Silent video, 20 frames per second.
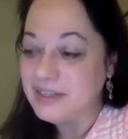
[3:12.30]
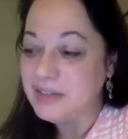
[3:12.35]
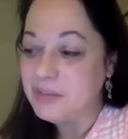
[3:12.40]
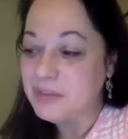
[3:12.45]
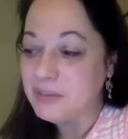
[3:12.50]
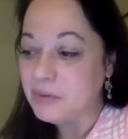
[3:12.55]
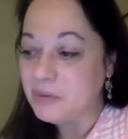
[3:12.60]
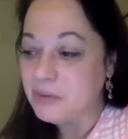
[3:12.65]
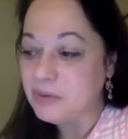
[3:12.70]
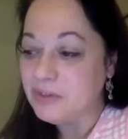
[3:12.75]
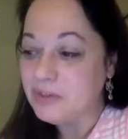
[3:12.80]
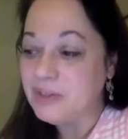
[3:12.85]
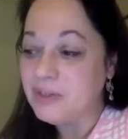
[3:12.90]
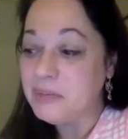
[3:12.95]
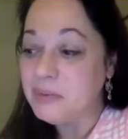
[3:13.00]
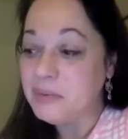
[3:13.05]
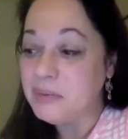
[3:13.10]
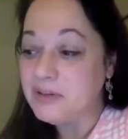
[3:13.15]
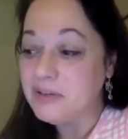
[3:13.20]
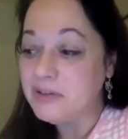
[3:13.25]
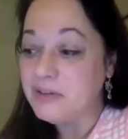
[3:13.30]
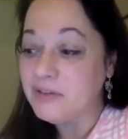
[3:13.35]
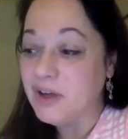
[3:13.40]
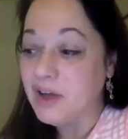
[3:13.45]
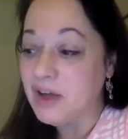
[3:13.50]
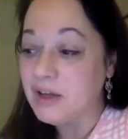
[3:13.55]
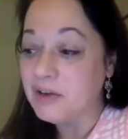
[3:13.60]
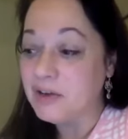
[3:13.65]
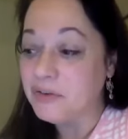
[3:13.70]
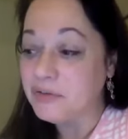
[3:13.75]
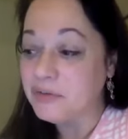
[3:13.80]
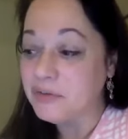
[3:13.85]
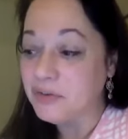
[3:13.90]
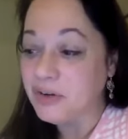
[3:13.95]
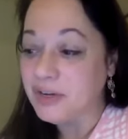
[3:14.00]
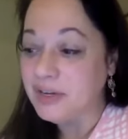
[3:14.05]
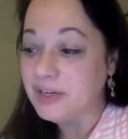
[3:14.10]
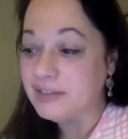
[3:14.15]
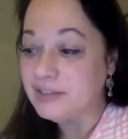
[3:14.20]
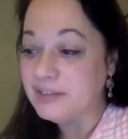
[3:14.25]
Mercy and the peace of God are
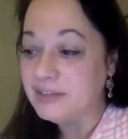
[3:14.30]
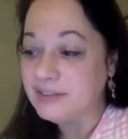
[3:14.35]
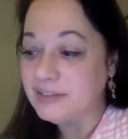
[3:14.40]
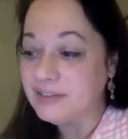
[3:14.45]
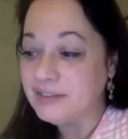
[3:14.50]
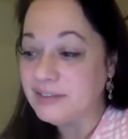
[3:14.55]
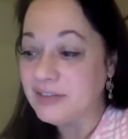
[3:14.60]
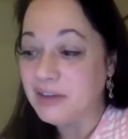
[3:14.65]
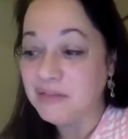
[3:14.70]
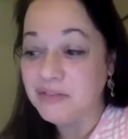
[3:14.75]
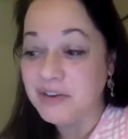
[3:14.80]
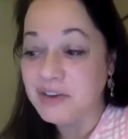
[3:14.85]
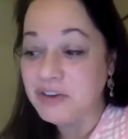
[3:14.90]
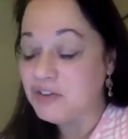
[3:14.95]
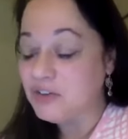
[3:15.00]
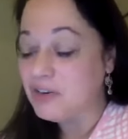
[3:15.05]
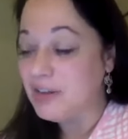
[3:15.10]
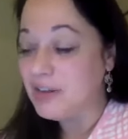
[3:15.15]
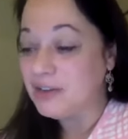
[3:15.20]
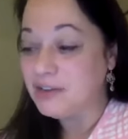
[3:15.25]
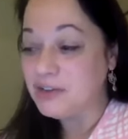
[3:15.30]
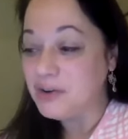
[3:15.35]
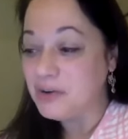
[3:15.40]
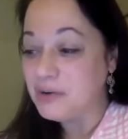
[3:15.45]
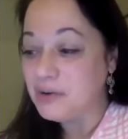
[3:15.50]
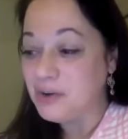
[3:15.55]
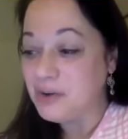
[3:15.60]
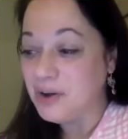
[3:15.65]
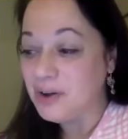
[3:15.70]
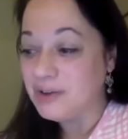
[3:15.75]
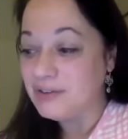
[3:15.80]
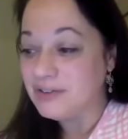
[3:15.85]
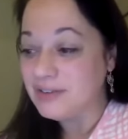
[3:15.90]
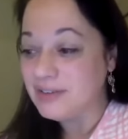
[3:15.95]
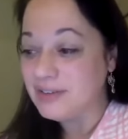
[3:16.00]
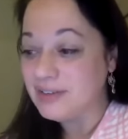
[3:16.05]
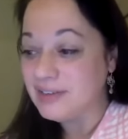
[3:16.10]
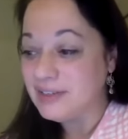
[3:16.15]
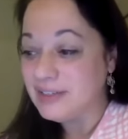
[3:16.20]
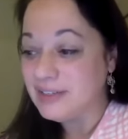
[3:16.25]
free. Salvation has no
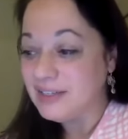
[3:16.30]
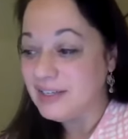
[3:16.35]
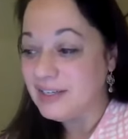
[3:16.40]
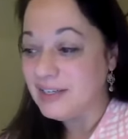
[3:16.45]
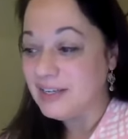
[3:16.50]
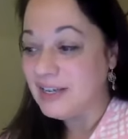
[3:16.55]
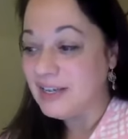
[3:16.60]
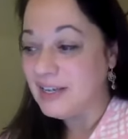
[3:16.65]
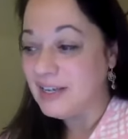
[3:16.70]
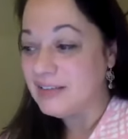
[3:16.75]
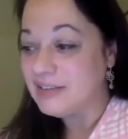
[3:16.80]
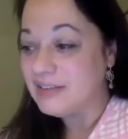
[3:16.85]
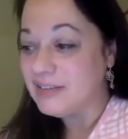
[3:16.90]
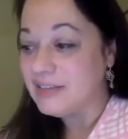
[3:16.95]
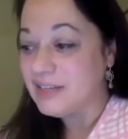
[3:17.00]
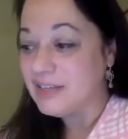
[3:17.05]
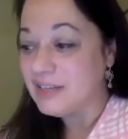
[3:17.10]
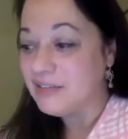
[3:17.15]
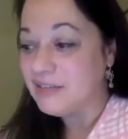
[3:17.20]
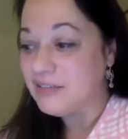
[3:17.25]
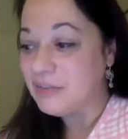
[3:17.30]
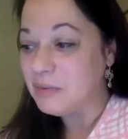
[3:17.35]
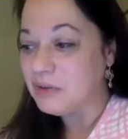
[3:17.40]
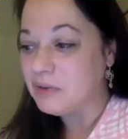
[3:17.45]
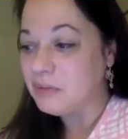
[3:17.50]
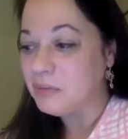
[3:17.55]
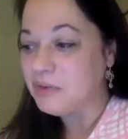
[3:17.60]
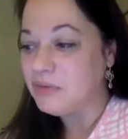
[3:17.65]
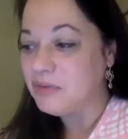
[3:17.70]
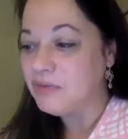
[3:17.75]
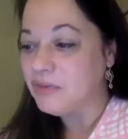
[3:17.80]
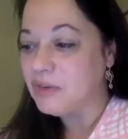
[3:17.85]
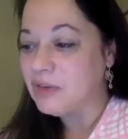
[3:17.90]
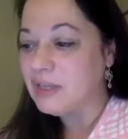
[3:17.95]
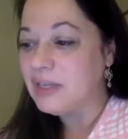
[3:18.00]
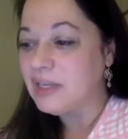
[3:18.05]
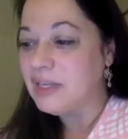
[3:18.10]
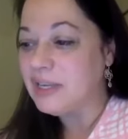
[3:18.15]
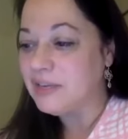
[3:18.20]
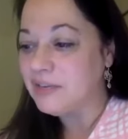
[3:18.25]
cost. It is a gift that must be
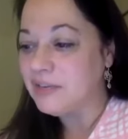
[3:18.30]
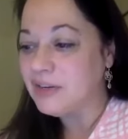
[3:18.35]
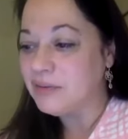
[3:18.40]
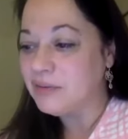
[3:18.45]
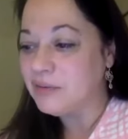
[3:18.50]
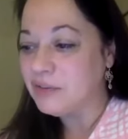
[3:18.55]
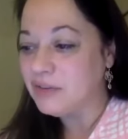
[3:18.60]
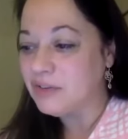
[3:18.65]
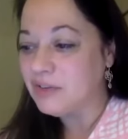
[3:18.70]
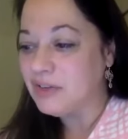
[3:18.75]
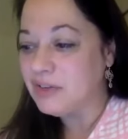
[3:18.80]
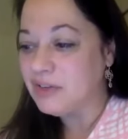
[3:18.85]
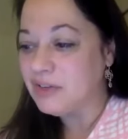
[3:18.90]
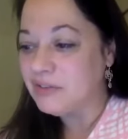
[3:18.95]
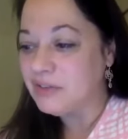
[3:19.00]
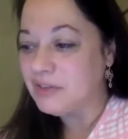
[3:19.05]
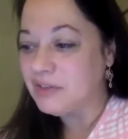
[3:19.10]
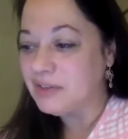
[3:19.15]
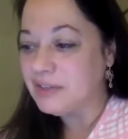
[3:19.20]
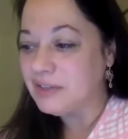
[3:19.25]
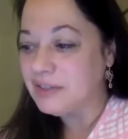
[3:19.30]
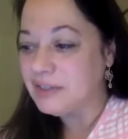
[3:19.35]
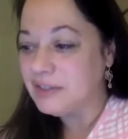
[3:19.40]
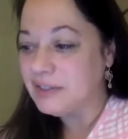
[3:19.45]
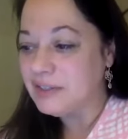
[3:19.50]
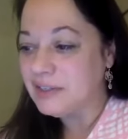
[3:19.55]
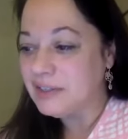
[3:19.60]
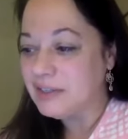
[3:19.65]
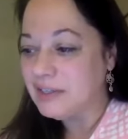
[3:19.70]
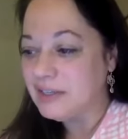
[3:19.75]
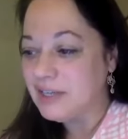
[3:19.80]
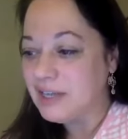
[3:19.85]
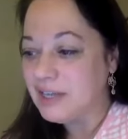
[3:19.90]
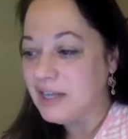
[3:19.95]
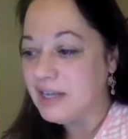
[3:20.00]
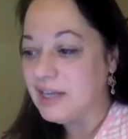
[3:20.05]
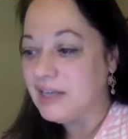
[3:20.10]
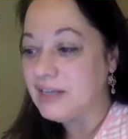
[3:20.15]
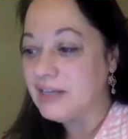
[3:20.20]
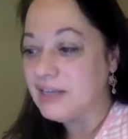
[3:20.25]
freely given and received.
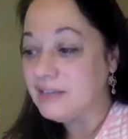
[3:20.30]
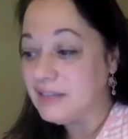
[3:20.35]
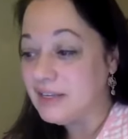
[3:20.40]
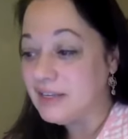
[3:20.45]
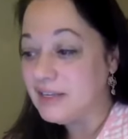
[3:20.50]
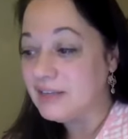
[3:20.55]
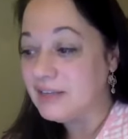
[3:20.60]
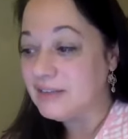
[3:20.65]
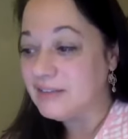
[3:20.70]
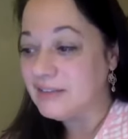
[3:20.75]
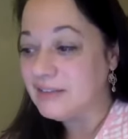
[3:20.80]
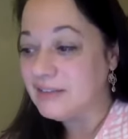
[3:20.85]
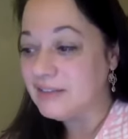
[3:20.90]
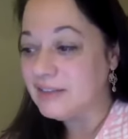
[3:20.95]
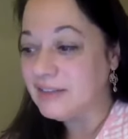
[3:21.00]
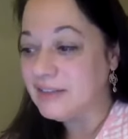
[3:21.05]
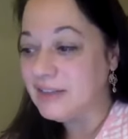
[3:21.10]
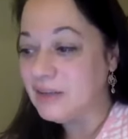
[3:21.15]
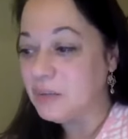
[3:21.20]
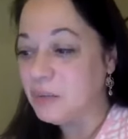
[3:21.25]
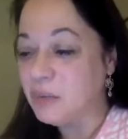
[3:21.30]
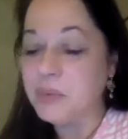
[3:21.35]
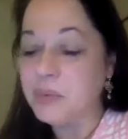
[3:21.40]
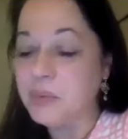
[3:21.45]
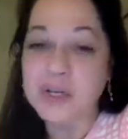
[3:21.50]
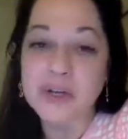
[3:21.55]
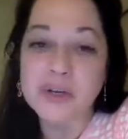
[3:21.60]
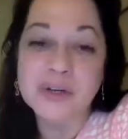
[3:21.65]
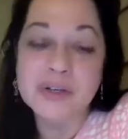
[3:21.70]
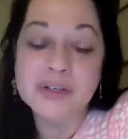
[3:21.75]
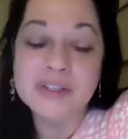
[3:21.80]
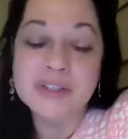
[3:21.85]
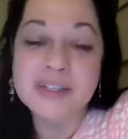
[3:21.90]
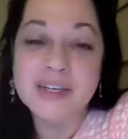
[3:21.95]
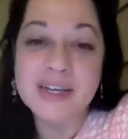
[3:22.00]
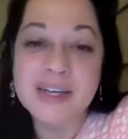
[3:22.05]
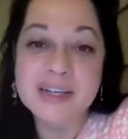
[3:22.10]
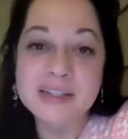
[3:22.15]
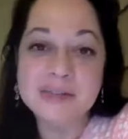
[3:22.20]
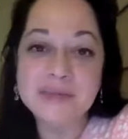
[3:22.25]
And it is this that we would learn
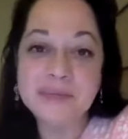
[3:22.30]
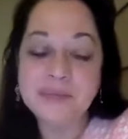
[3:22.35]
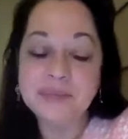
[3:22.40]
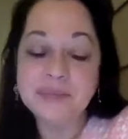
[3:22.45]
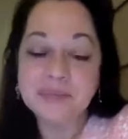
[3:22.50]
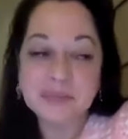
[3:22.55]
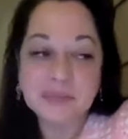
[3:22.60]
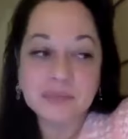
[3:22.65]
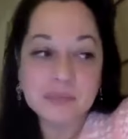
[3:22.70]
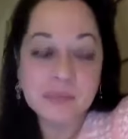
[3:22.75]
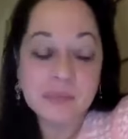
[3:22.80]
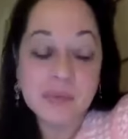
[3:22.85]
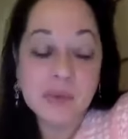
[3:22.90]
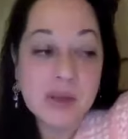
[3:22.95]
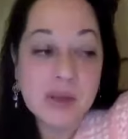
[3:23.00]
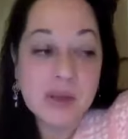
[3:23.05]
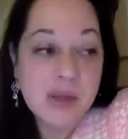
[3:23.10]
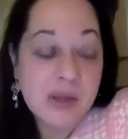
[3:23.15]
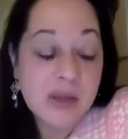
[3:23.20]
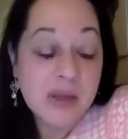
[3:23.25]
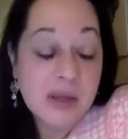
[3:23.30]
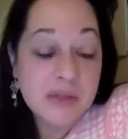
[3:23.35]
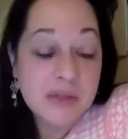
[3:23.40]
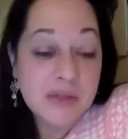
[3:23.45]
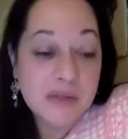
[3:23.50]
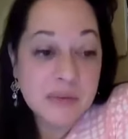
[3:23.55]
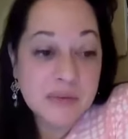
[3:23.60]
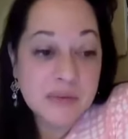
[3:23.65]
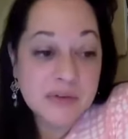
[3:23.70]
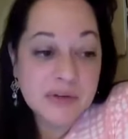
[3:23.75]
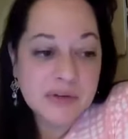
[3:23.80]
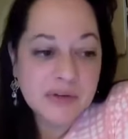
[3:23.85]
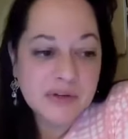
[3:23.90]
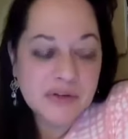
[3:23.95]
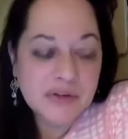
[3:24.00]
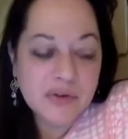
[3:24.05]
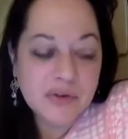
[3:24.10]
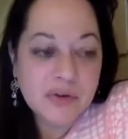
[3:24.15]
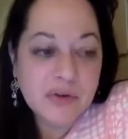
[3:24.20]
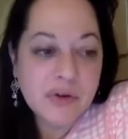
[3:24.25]
today. There was an
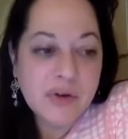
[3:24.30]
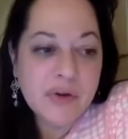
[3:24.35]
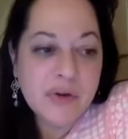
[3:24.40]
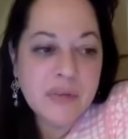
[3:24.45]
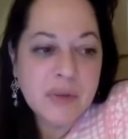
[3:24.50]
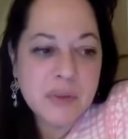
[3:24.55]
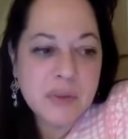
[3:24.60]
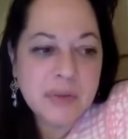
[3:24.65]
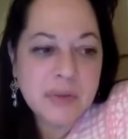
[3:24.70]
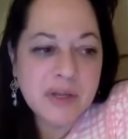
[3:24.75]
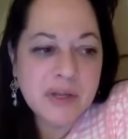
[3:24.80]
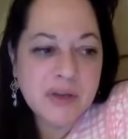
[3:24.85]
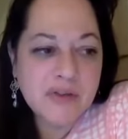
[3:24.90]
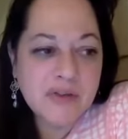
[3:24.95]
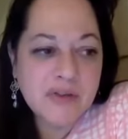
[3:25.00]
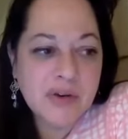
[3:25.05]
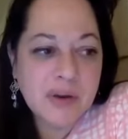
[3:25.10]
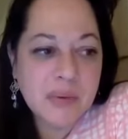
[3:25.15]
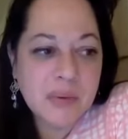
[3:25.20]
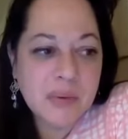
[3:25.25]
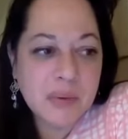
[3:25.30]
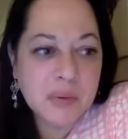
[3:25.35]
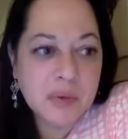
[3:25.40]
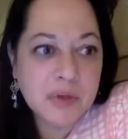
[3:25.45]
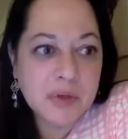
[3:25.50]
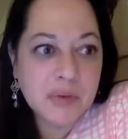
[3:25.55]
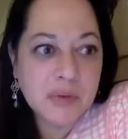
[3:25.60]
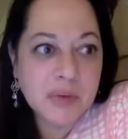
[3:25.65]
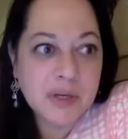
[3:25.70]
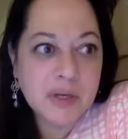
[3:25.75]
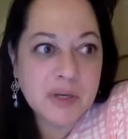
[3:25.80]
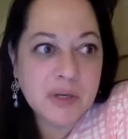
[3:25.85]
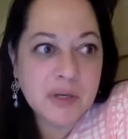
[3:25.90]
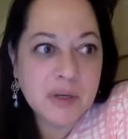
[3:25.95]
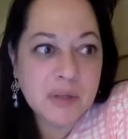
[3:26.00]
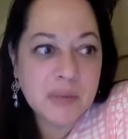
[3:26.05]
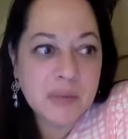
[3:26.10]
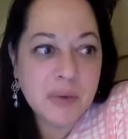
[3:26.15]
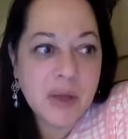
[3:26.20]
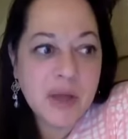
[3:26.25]
extraordinary moment yesterday. We were doing
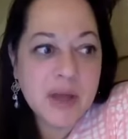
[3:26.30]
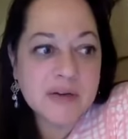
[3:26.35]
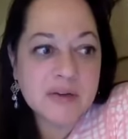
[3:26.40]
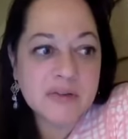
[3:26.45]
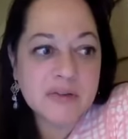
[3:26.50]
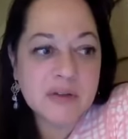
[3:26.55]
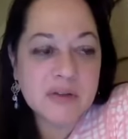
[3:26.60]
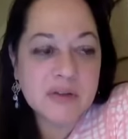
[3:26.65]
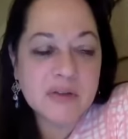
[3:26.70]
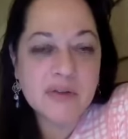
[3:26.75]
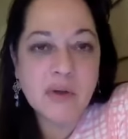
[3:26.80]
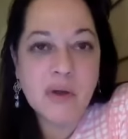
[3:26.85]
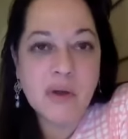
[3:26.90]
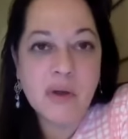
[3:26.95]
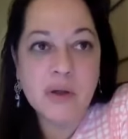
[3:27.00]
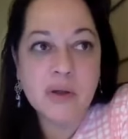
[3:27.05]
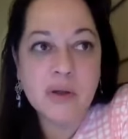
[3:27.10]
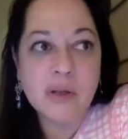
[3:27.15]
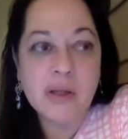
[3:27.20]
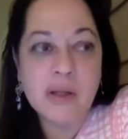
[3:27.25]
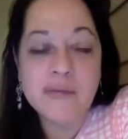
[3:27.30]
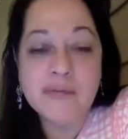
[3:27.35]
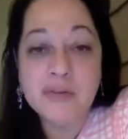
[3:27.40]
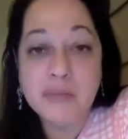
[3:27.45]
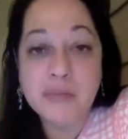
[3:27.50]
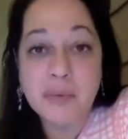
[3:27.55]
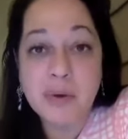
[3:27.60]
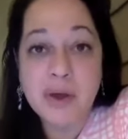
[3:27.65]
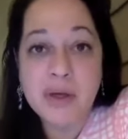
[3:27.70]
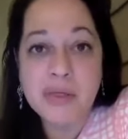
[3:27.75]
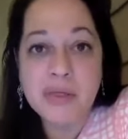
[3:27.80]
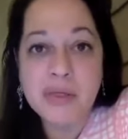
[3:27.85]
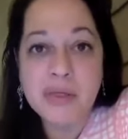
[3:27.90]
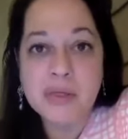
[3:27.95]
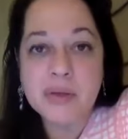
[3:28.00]
a practice that's called Love's Breath.